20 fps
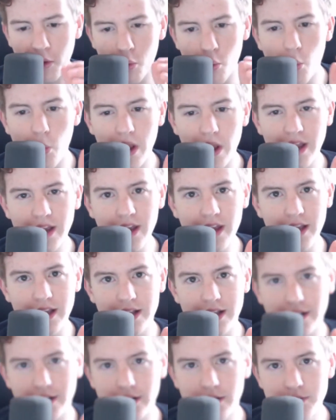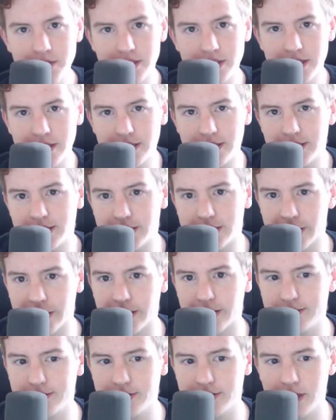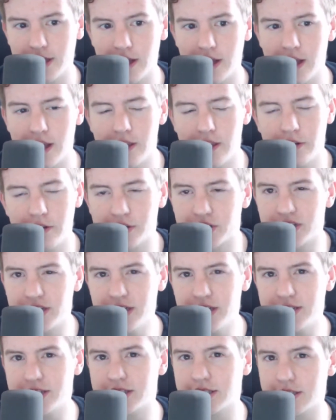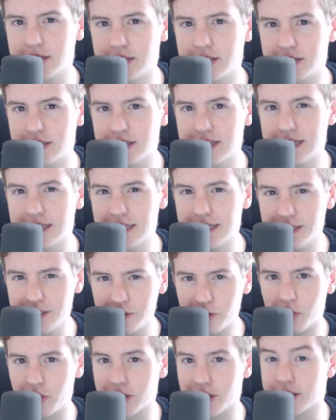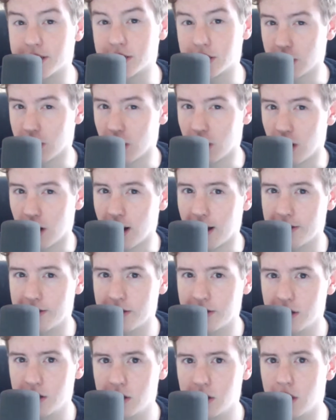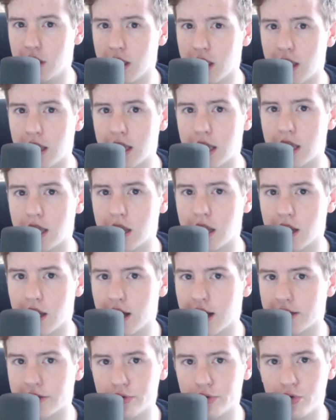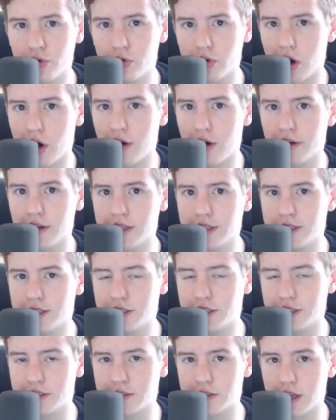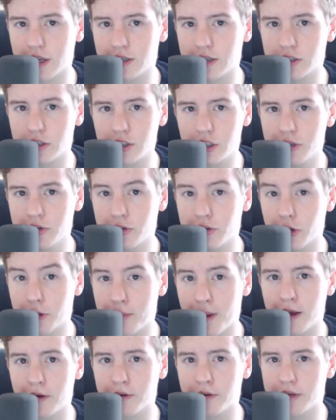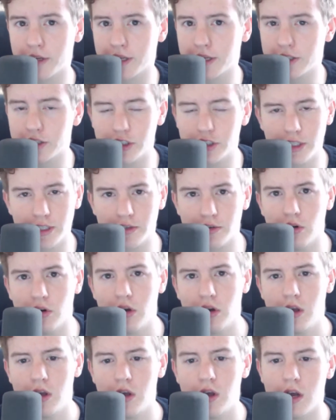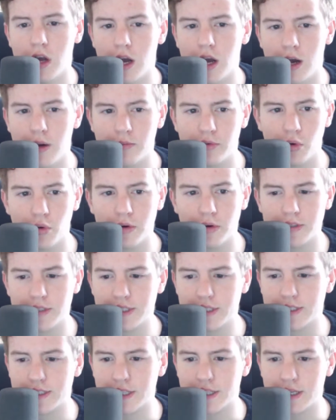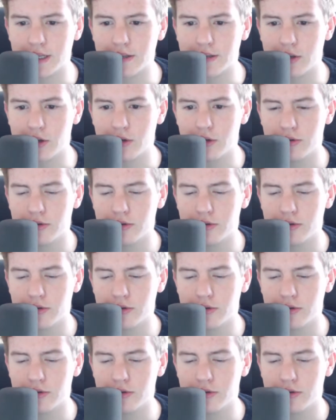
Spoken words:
When it comes to these things, there's such little that is taught in high school, college, and generally parenting in general towards these things.